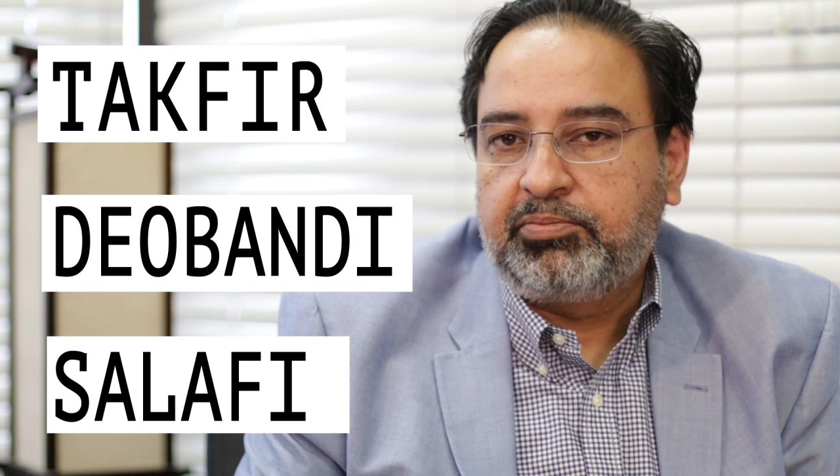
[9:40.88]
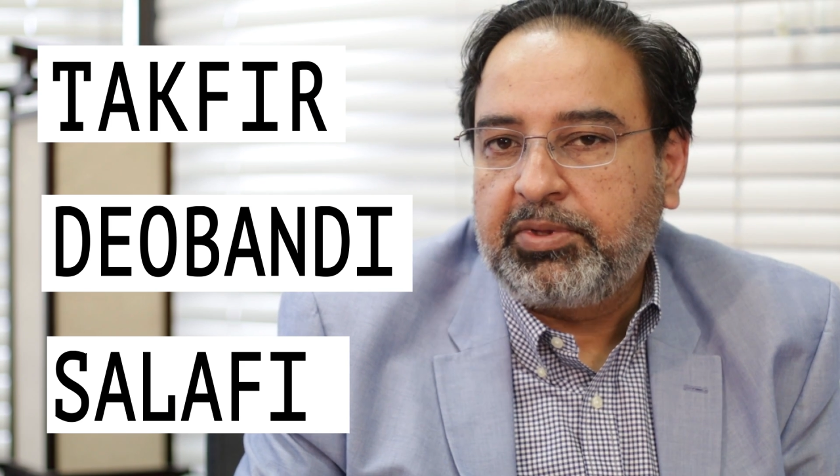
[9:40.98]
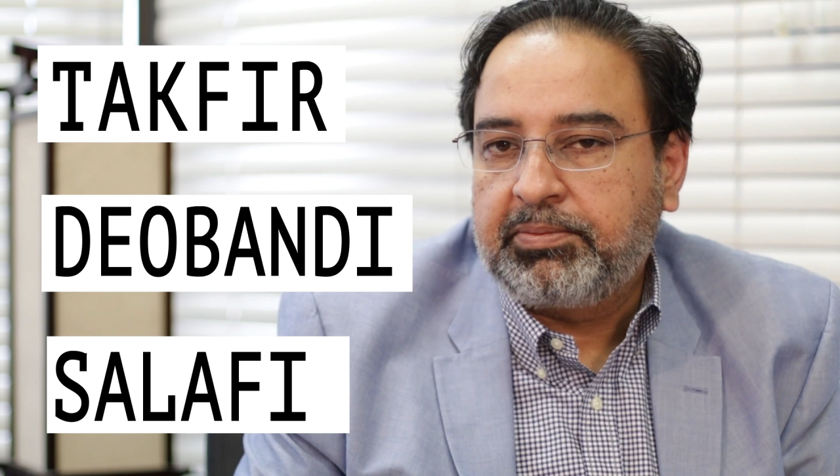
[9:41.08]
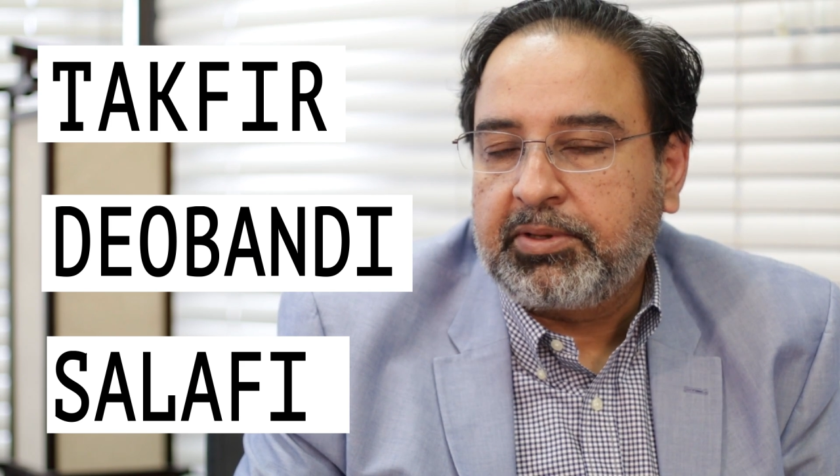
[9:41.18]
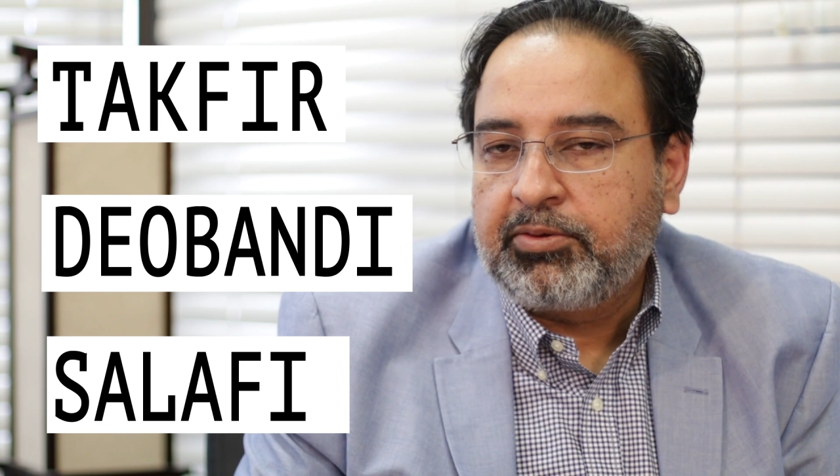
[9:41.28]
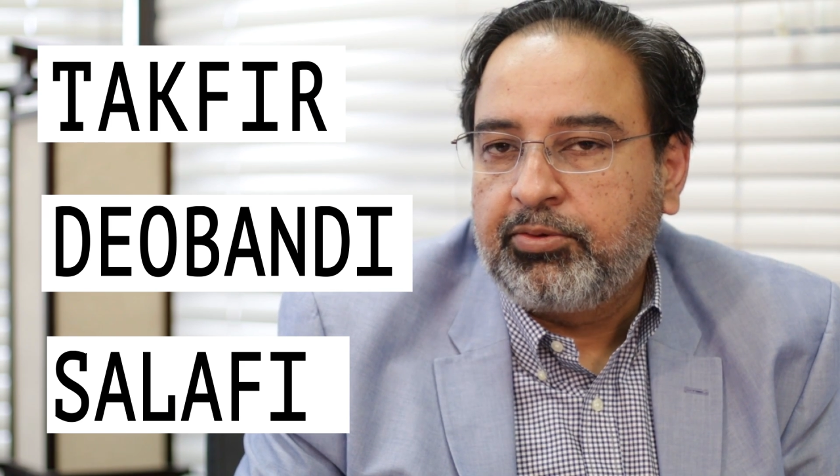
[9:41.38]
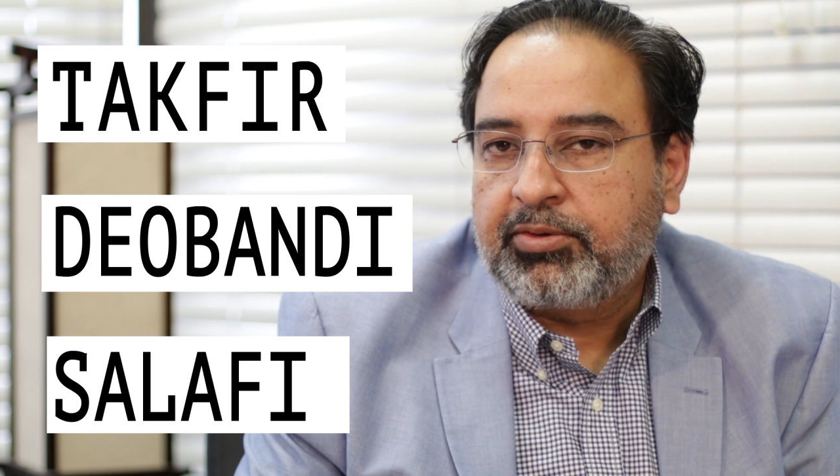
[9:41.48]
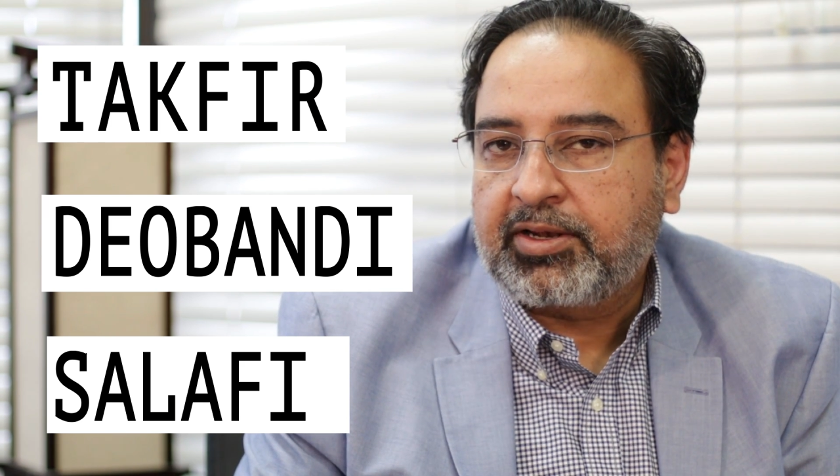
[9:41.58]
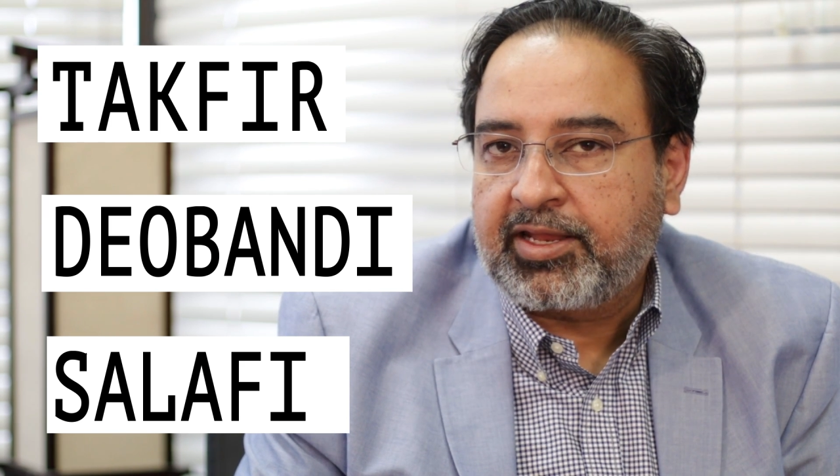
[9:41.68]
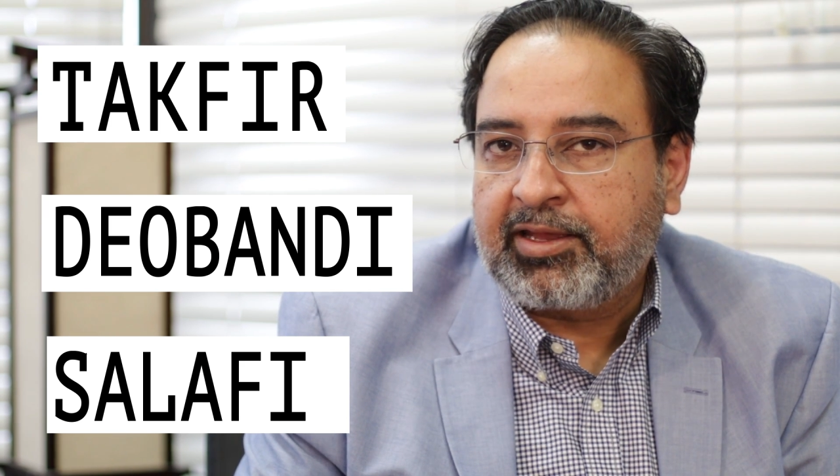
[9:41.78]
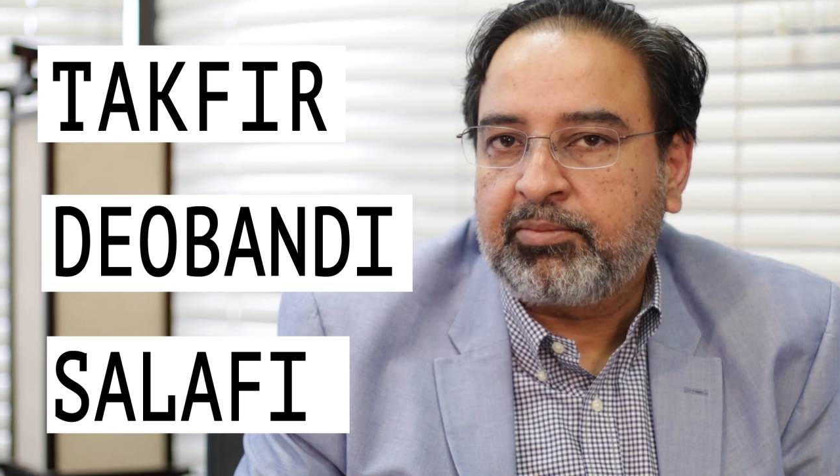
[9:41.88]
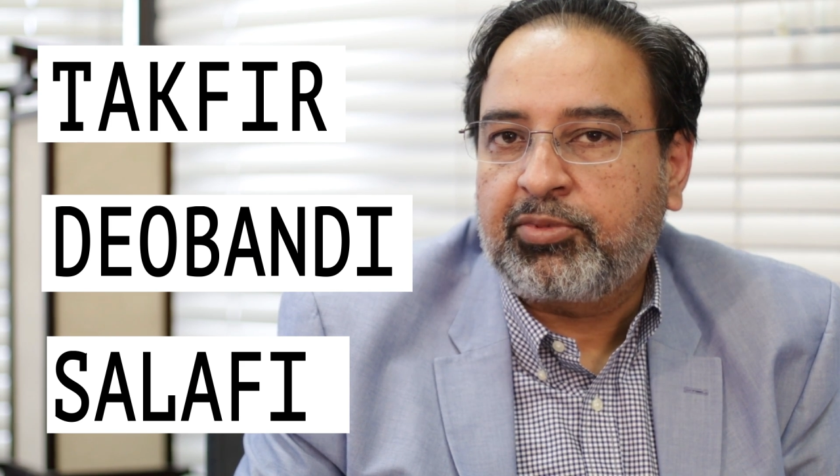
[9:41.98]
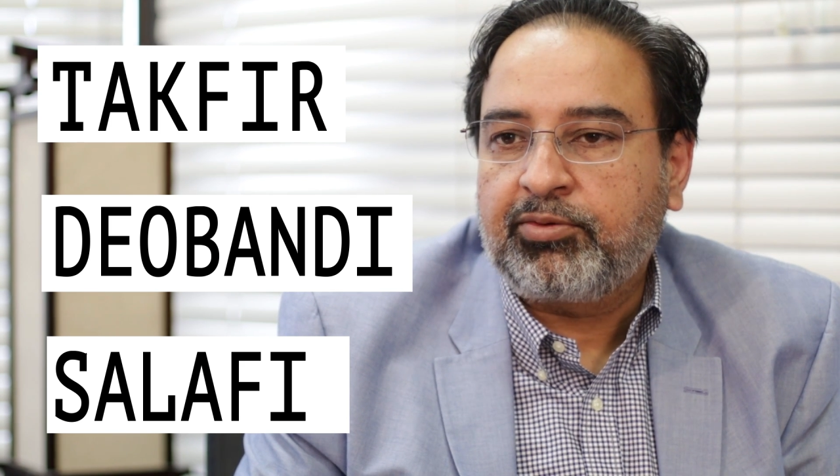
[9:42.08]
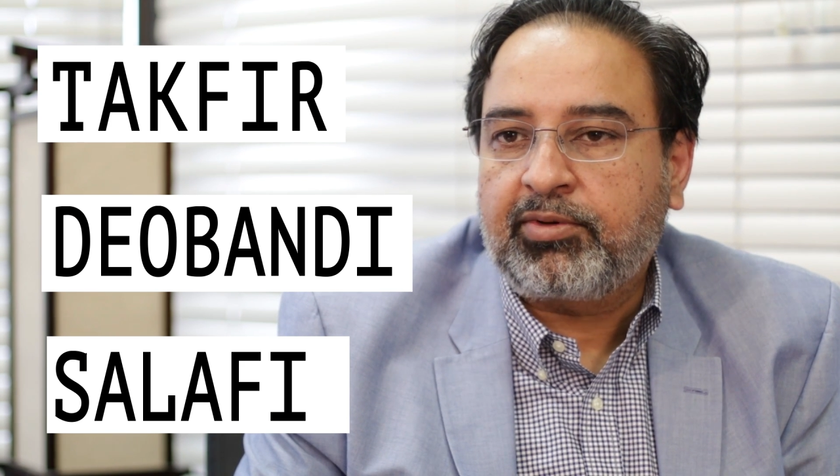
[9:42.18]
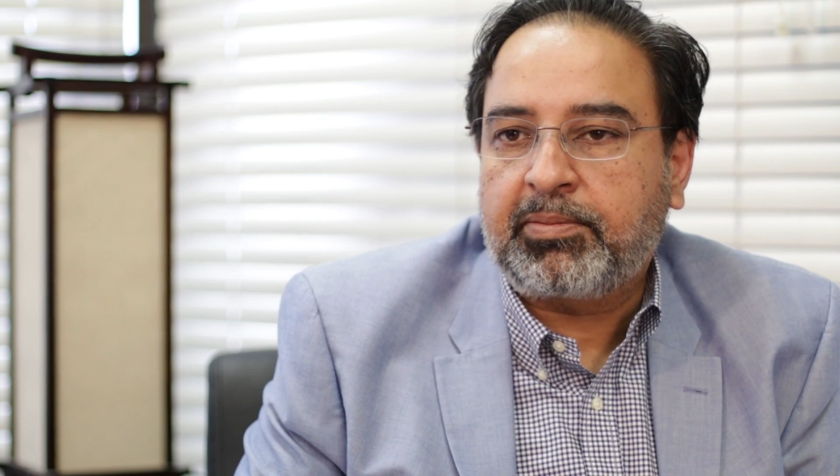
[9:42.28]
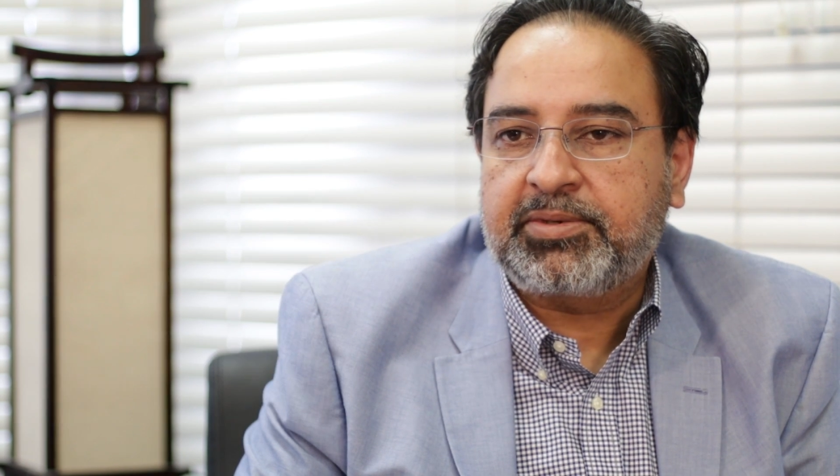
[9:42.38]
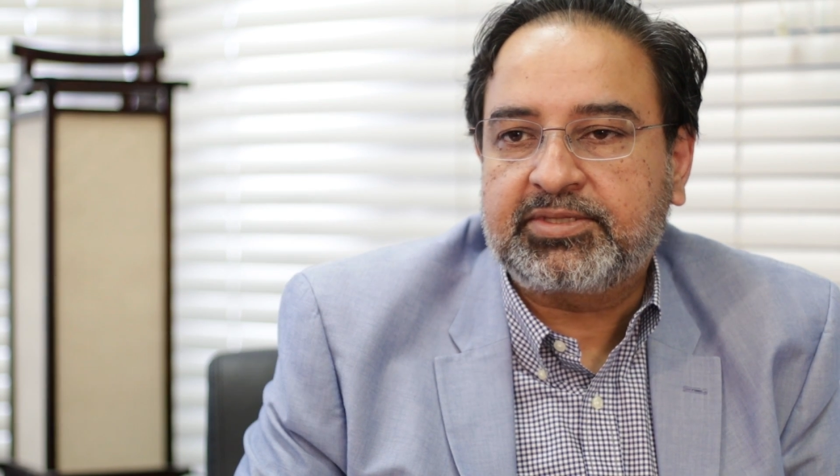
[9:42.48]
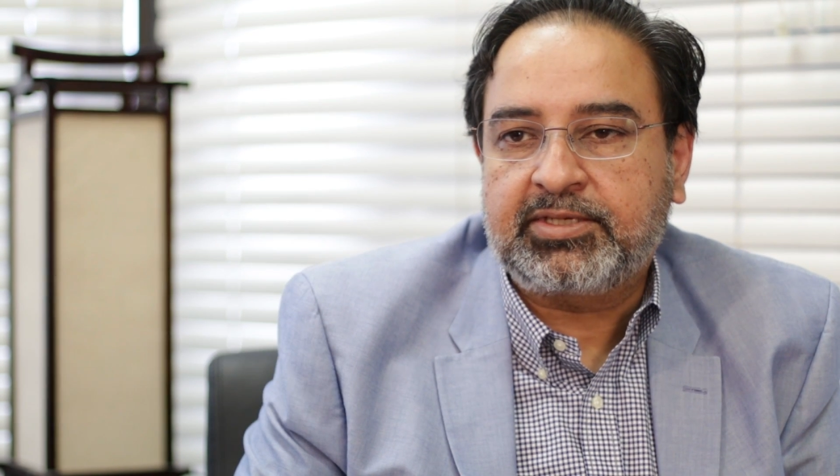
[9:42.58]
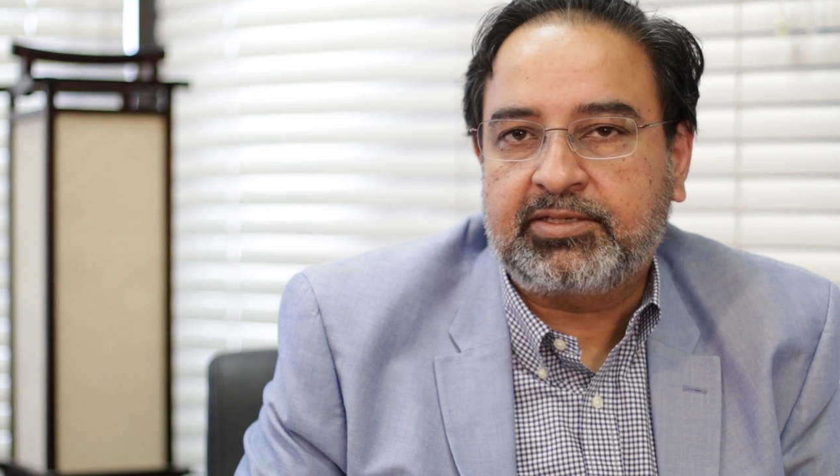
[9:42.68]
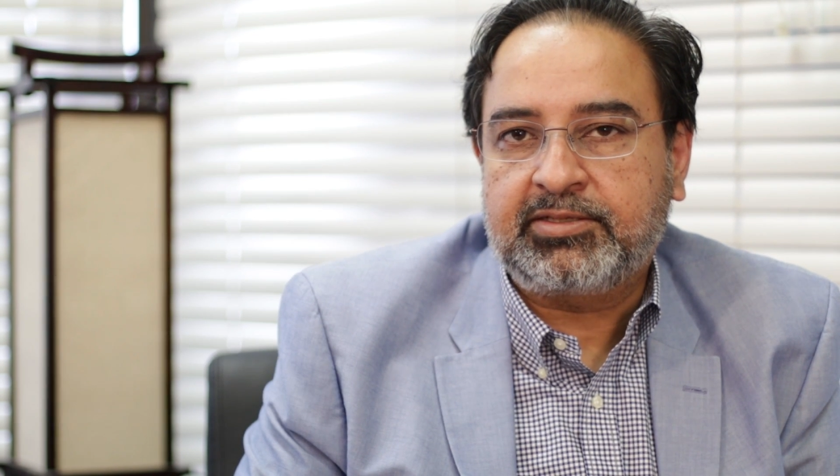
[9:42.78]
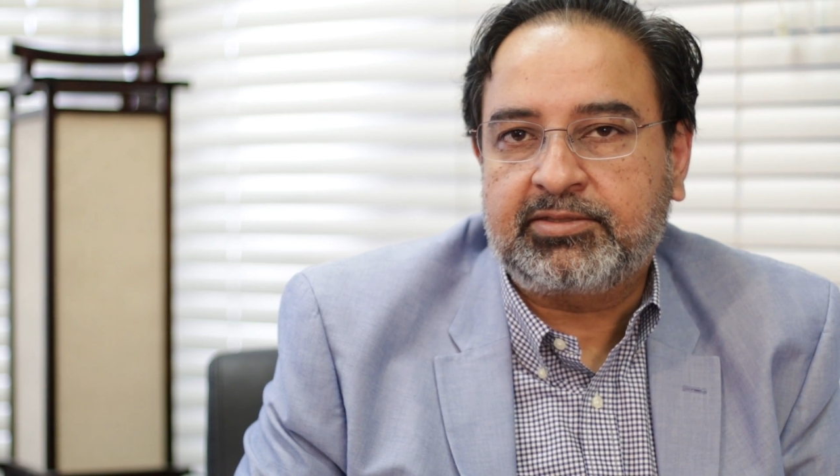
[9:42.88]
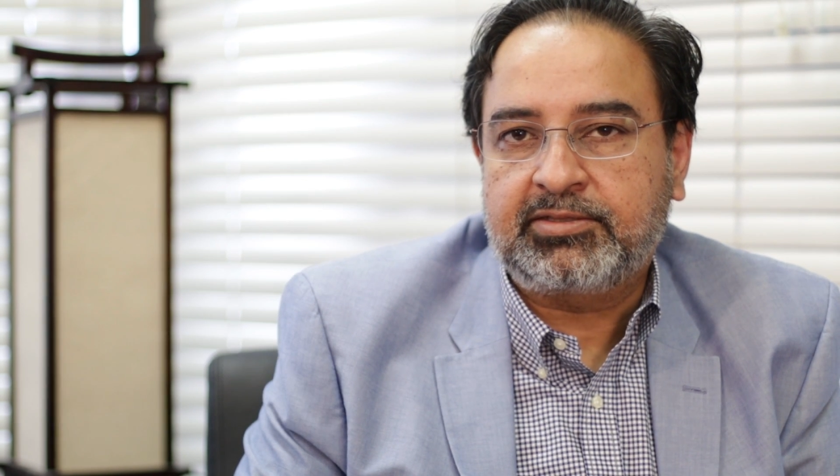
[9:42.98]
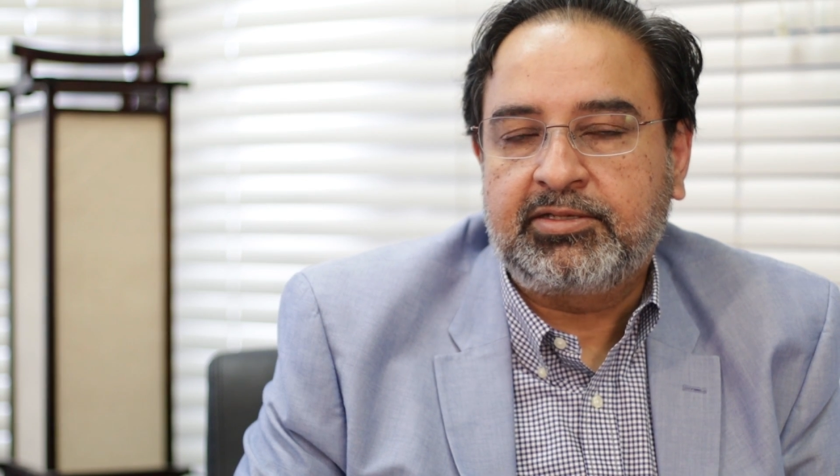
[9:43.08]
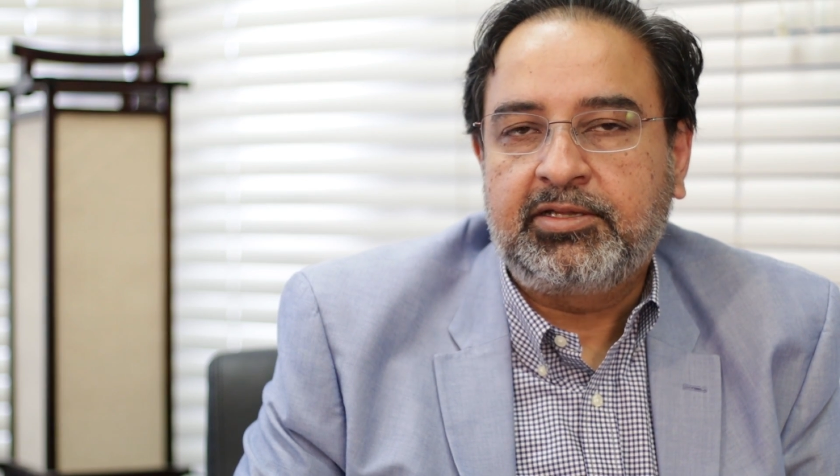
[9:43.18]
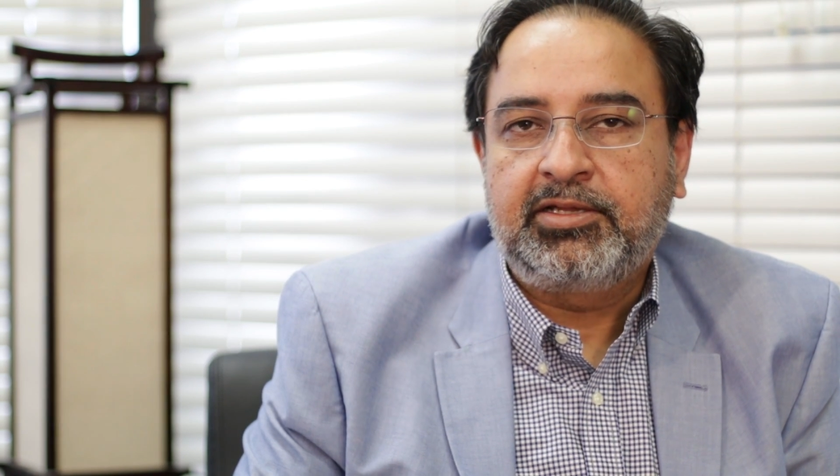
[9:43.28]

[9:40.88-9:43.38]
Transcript: people who claim to represent us,